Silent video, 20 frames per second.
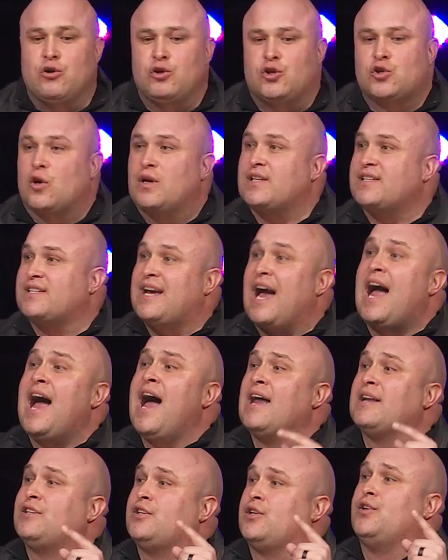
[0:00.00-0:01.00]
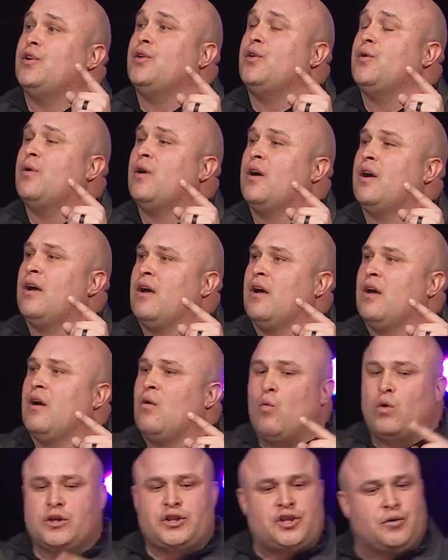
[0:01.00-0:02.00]
trust God to do
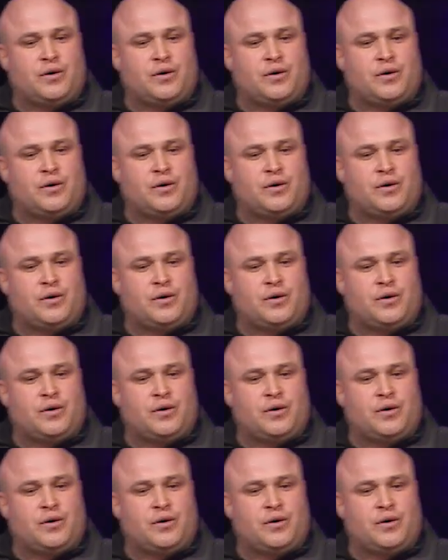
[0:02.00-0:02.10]
what you